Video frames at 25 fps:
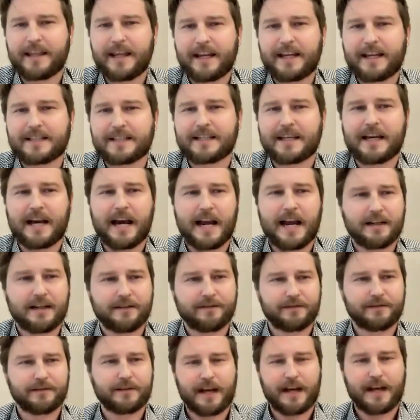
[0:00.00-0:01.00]
think yeah. it's kind
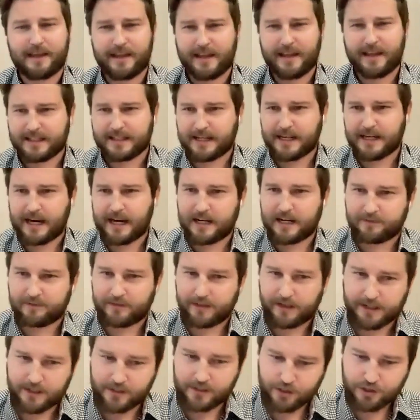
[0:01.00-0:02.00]
of, I think it's kind
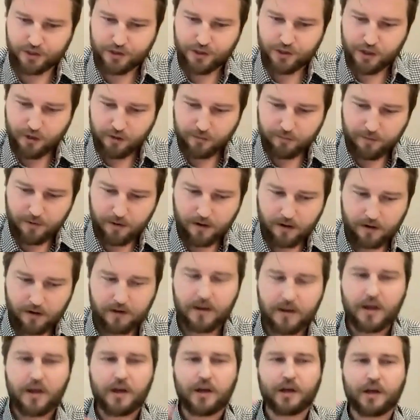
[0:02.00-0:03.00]
of like a
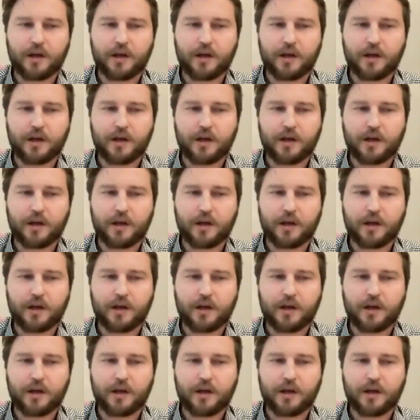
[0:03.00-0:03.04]
snowball